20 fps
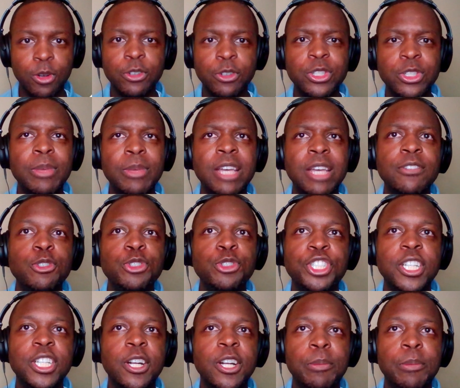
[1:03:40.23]
or some
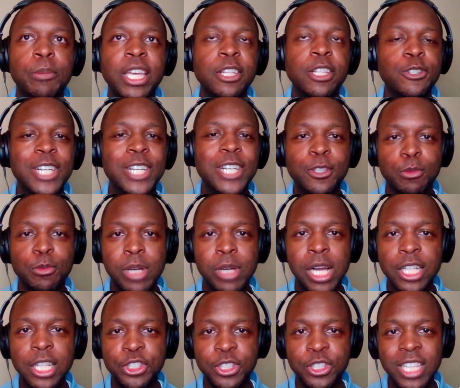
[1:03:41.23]
evolutionary
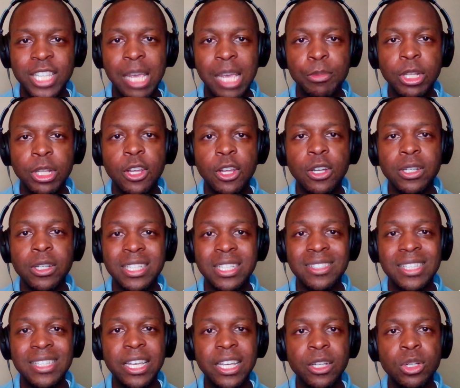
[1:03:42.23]
paleoanthropologist came along and
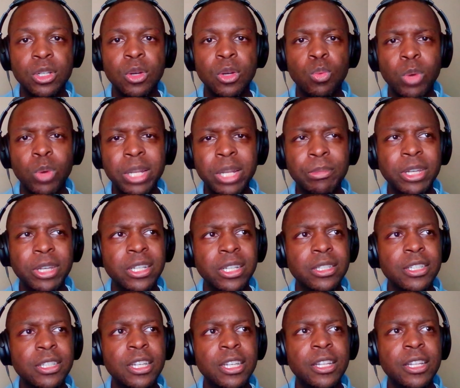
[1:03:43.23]
said, wait a minute,